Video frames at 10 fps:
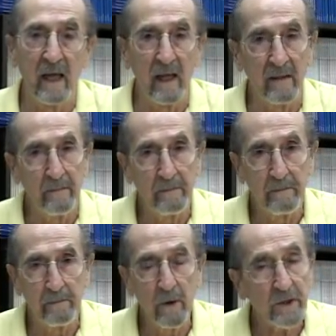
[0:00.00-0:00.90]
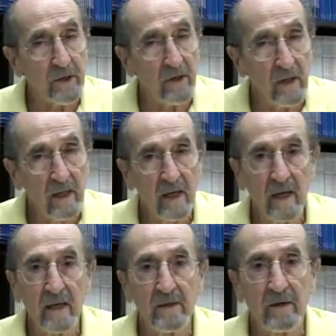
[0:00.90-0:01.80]
In Portugal,
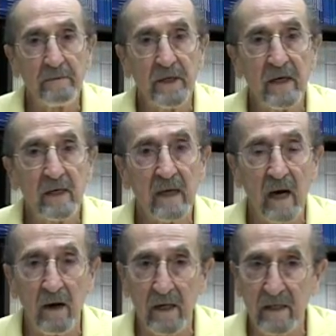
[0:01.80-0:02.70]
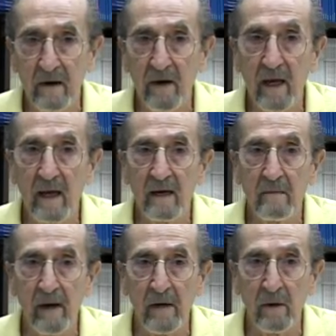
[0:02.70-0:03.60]
gypsies are a derogated
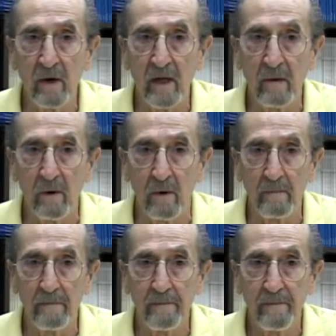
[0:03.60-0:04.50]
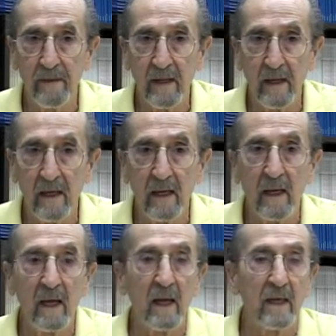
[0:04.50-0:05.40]
minority group.
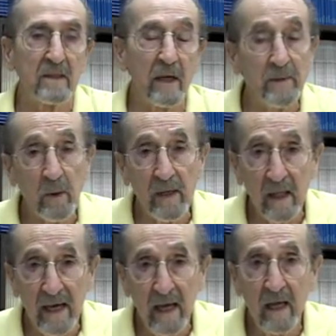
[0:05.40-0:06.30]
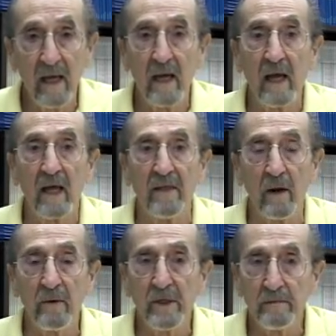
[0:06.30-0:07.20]
Subsequently,
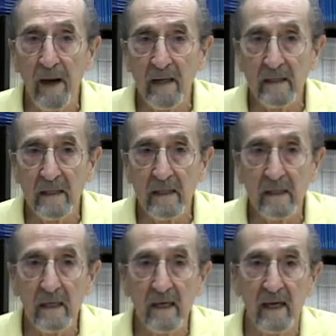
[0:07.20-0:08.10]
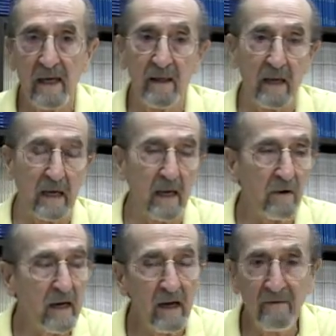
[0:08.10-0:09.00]
their responses in the
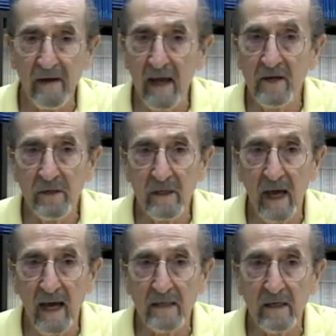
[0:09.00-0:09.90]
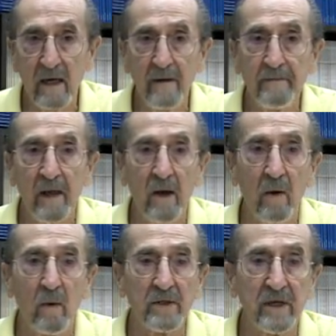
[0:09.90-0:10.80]
color identification task
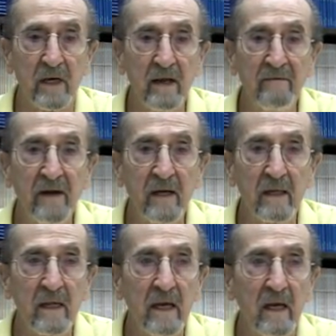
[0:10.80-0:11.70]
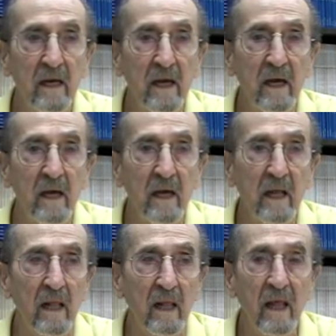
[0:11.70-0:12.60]
were significantly
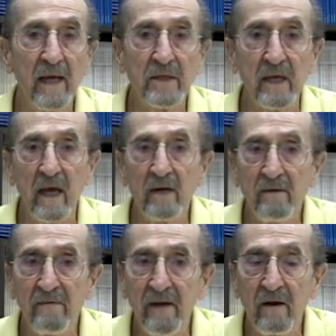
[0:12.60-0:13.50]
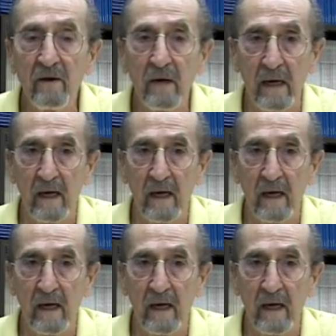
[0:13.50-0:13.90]
less interfered